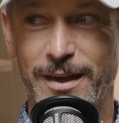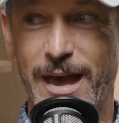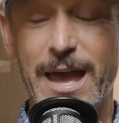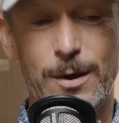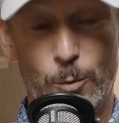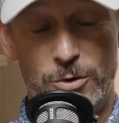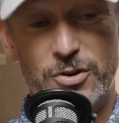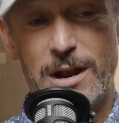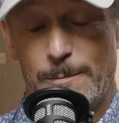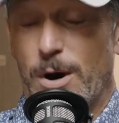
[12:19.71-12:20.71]
hey, we're
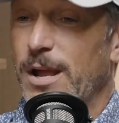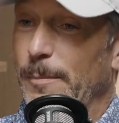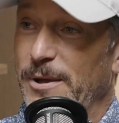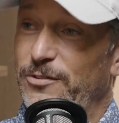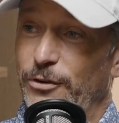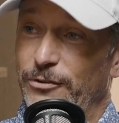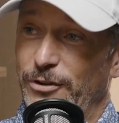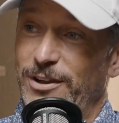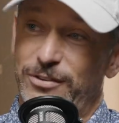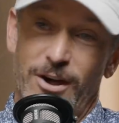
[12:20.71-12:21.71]
trying to break a pencil,
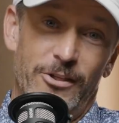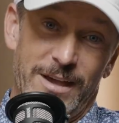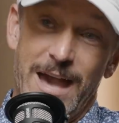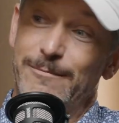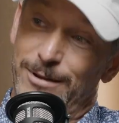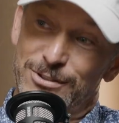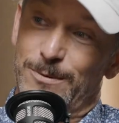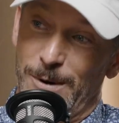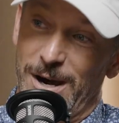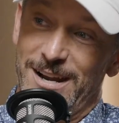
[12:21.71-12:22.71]
so let's call the game
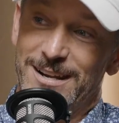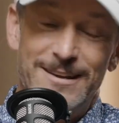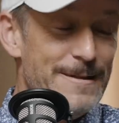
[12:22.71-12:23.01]
pencil break.